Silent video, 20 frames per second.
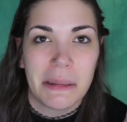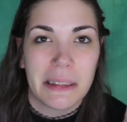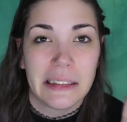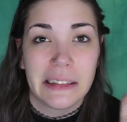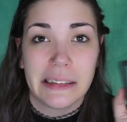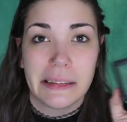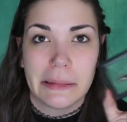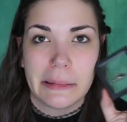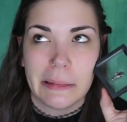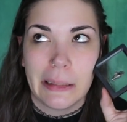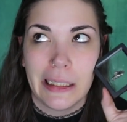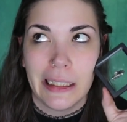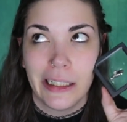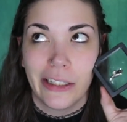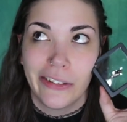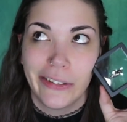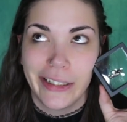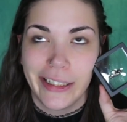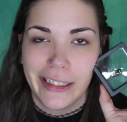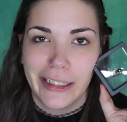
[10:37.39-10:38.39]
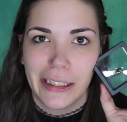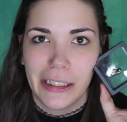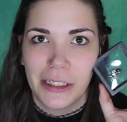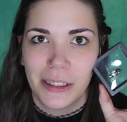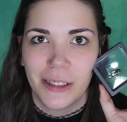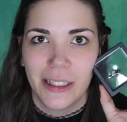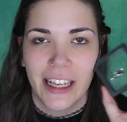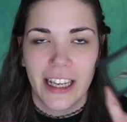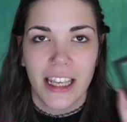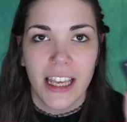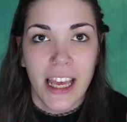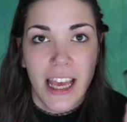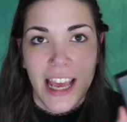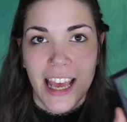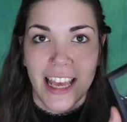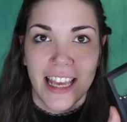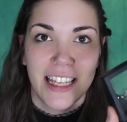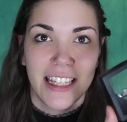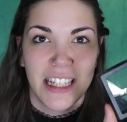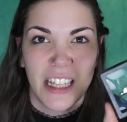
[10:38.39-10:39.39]
Oh, I don't know. Like,
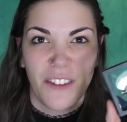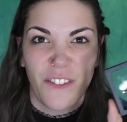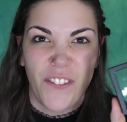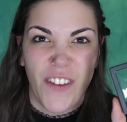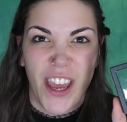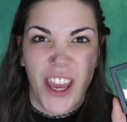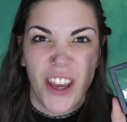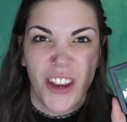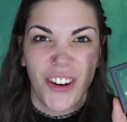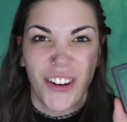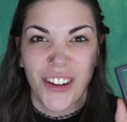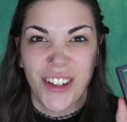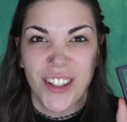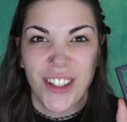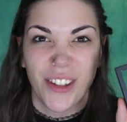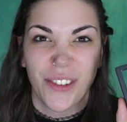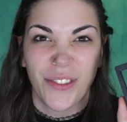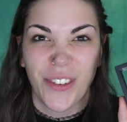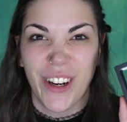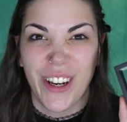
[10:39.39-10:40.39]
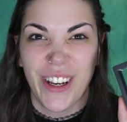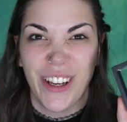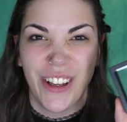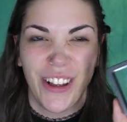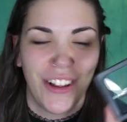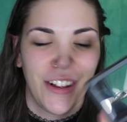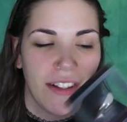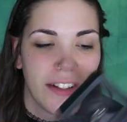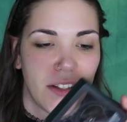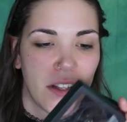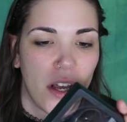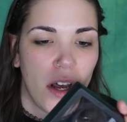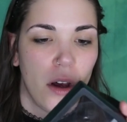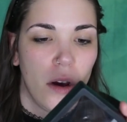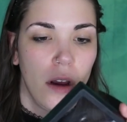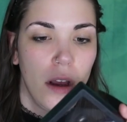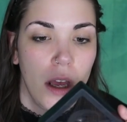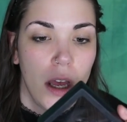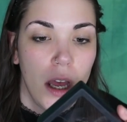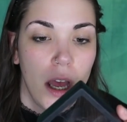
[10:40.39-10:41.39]
is it fake or is it real?
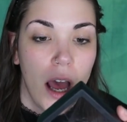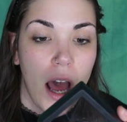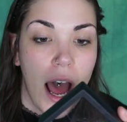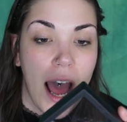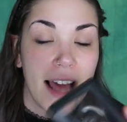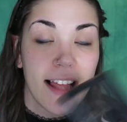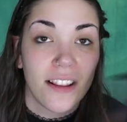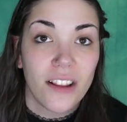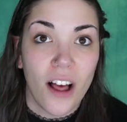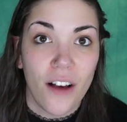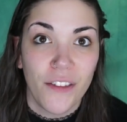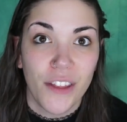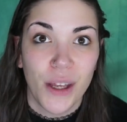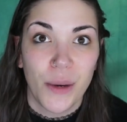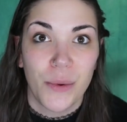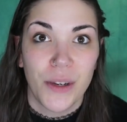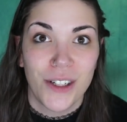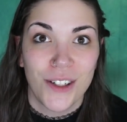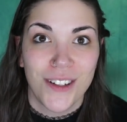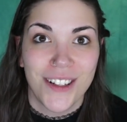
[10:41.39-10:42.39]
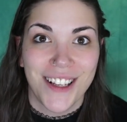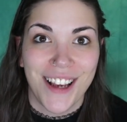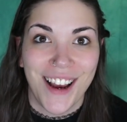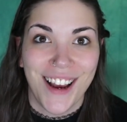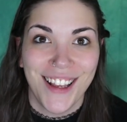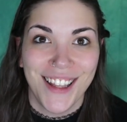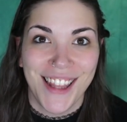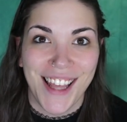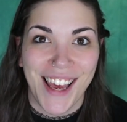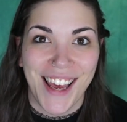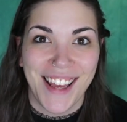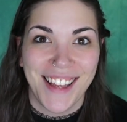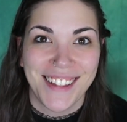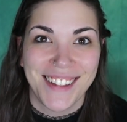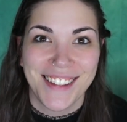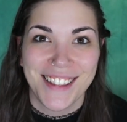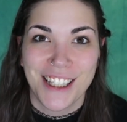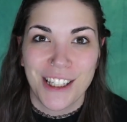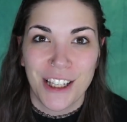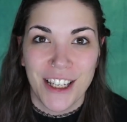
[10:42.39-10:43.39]
So I love that we just got that
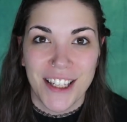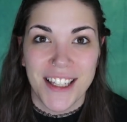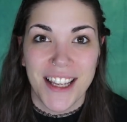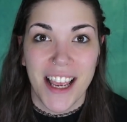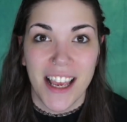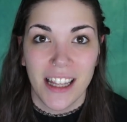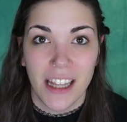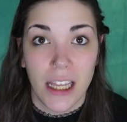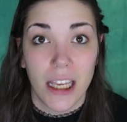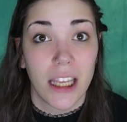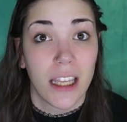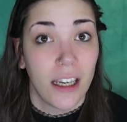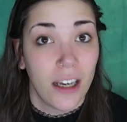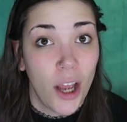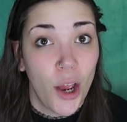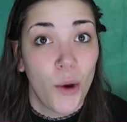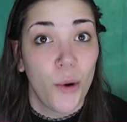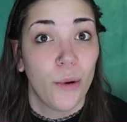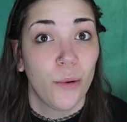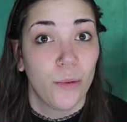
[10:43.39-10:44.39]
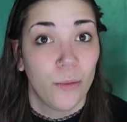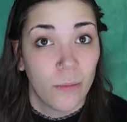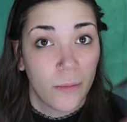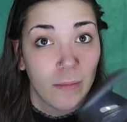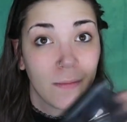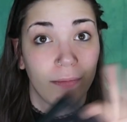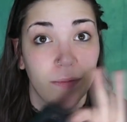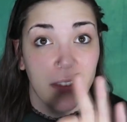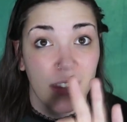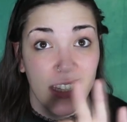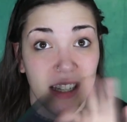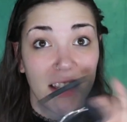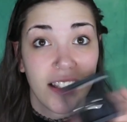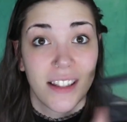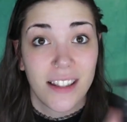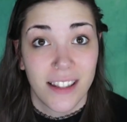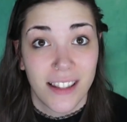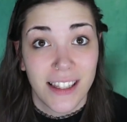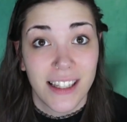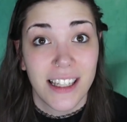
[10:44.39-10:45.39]
to say like, no,
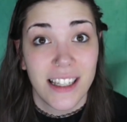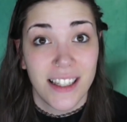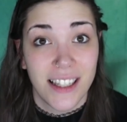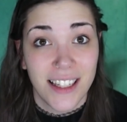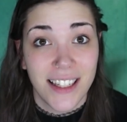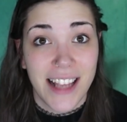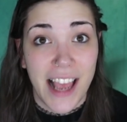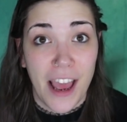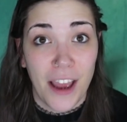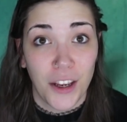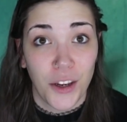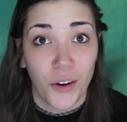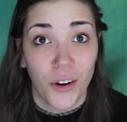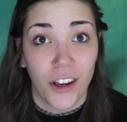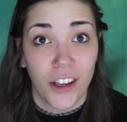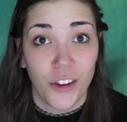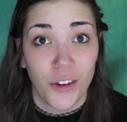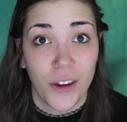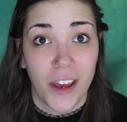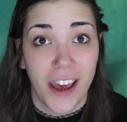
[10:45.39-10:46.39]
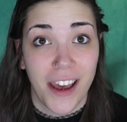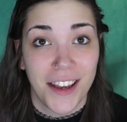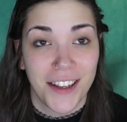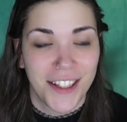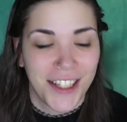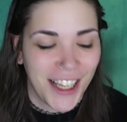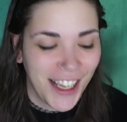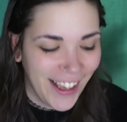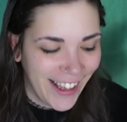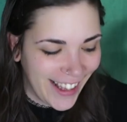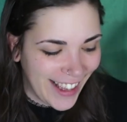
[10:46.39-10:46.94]
this, this is accurate, you guys.